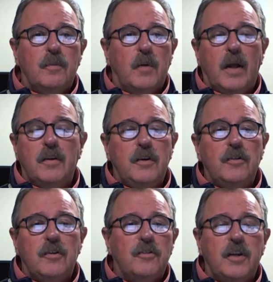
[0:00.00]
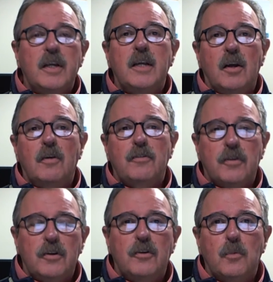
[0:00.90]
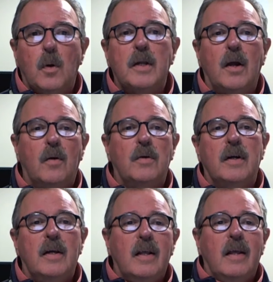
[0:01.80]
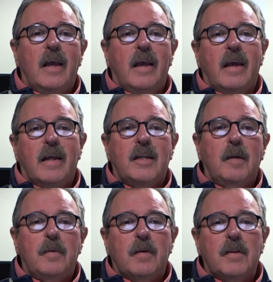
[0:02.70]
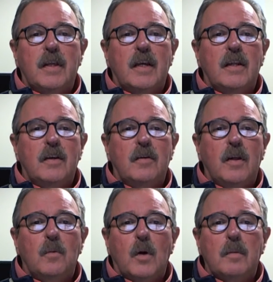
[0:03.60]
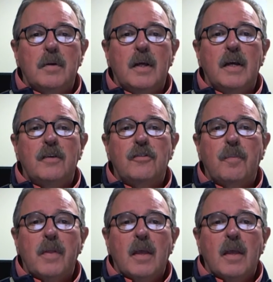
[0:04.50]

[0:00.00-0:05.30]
rather than using sticky notes, you can use OneNote and keep everything in, in one place